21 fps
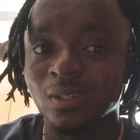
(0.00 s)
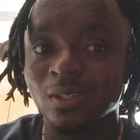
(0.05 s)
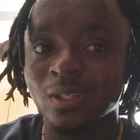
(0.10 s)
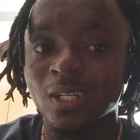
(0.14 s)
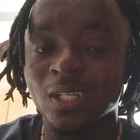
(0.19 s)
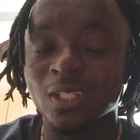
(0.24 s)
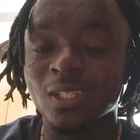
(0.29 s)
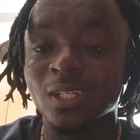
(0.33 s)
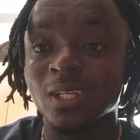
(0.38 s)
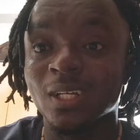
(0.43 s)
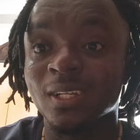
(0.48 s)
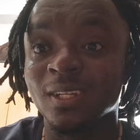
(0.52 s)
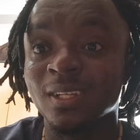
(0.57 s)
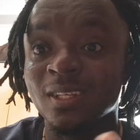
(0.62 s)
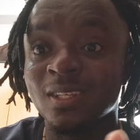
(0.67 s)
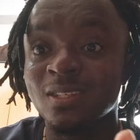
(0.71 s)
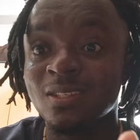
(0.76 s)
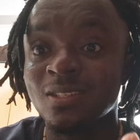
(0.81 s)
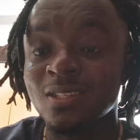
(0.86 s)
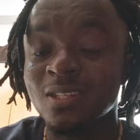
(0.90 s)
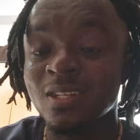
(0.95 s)
that they can
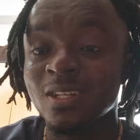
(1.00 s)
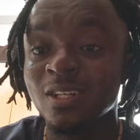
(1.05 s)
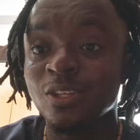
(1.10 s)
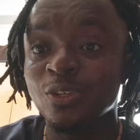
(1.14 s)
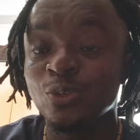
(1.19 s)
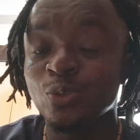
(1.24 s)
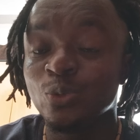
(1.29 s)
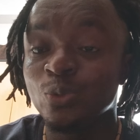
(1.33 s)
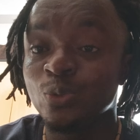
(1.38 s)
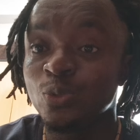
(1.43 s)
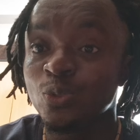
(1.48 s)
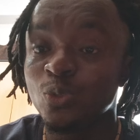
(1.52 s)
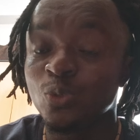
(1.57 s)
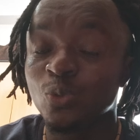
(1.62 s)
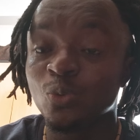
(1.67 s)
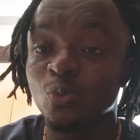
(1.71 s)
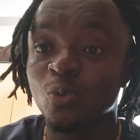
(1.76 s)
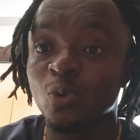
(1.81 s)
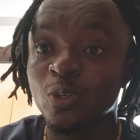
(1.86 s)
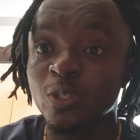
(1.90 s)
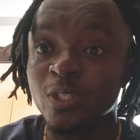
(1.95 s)
easily use
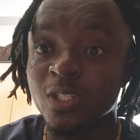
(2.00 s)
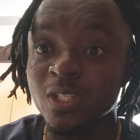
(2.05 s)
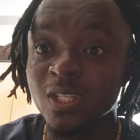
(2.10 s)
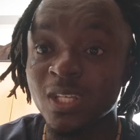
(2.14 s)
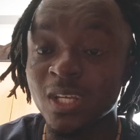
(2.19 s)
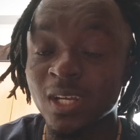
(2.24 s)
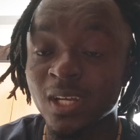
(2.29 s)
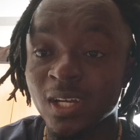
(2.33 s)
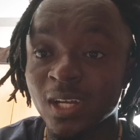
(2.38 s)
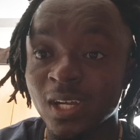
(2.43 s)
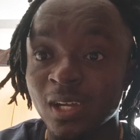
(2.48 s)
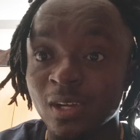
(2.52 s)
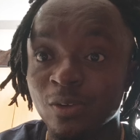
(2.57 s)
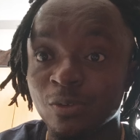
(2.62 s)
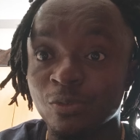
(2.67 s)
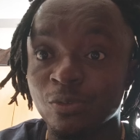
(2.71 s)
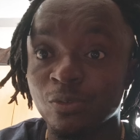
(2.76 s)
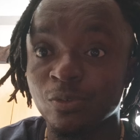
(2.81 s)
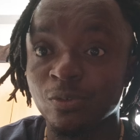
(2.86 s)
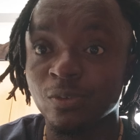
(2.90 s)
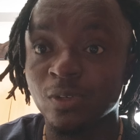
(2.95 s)
what they have